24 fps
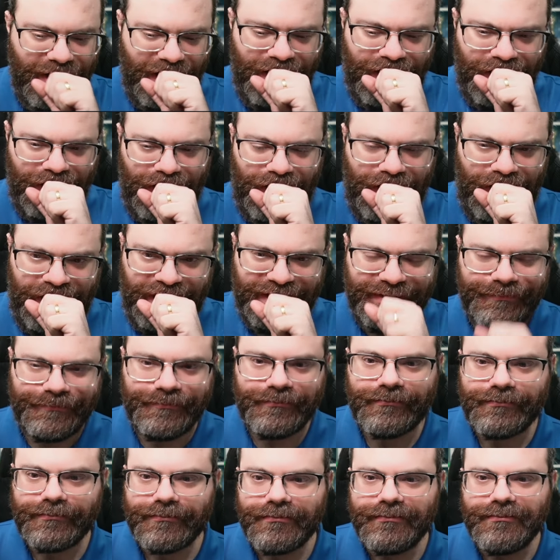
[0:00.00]
that
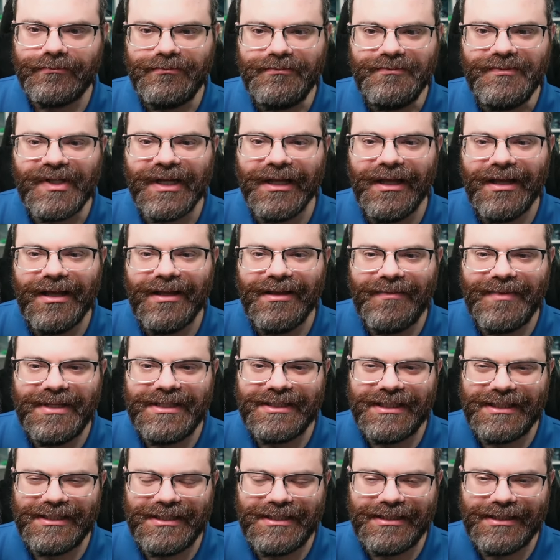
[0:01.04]

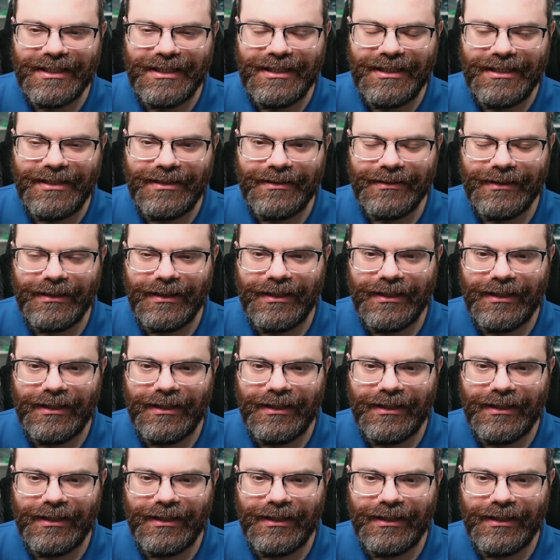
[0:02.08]
means this is E.